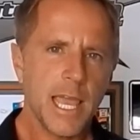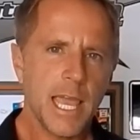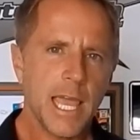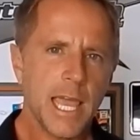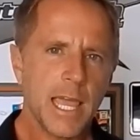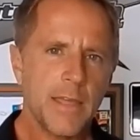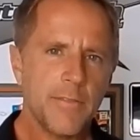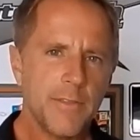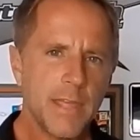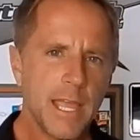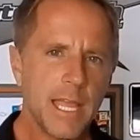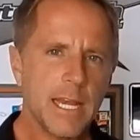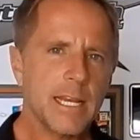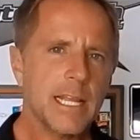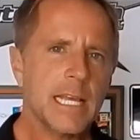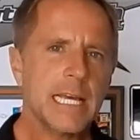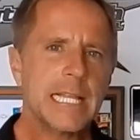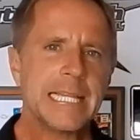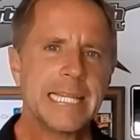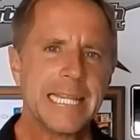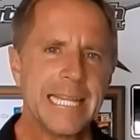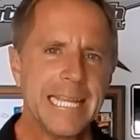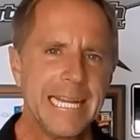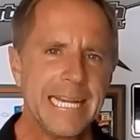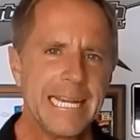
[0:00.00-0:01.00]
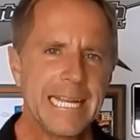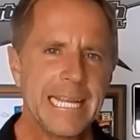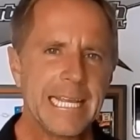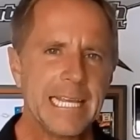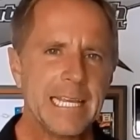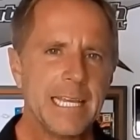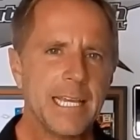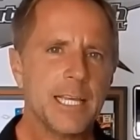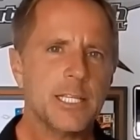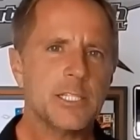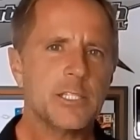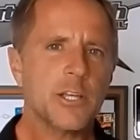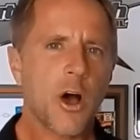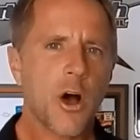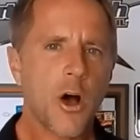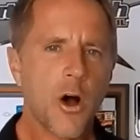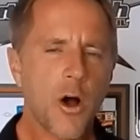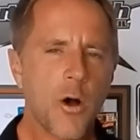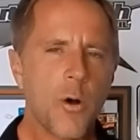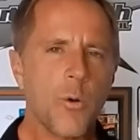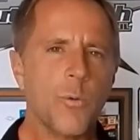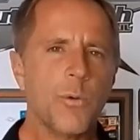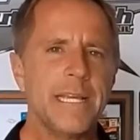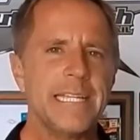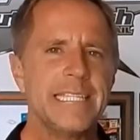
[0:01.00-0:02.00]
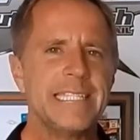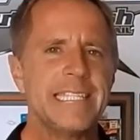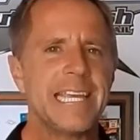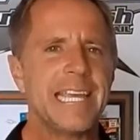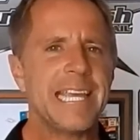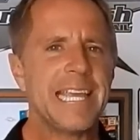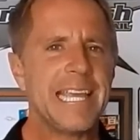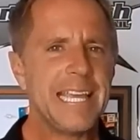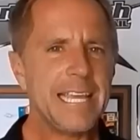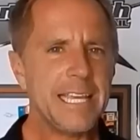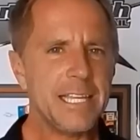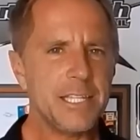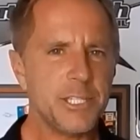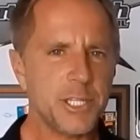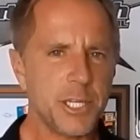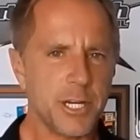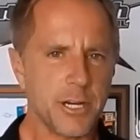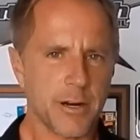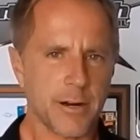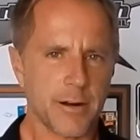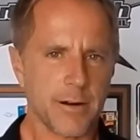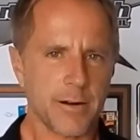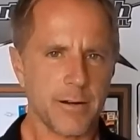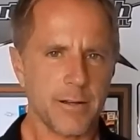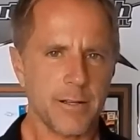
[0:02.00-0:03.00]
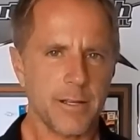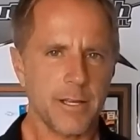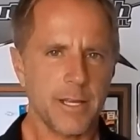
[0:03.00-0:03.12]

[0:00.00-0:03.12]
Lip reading: and then cleaning is always easier.